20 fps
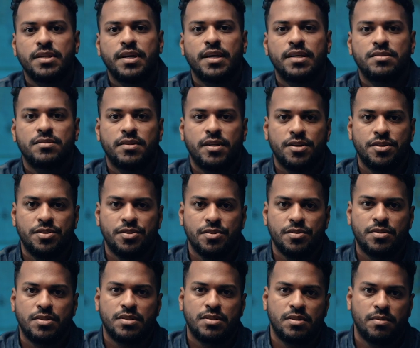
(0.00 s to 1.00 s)
and he's gonna
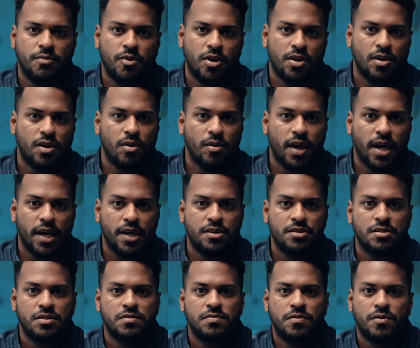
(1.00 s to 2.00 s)
choose some other
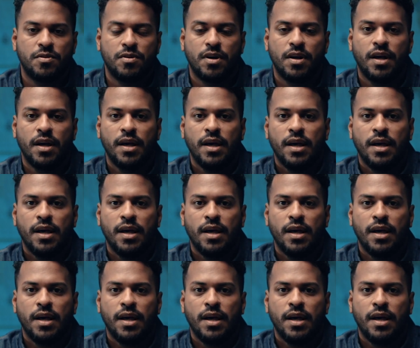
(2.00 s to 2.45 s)
locations for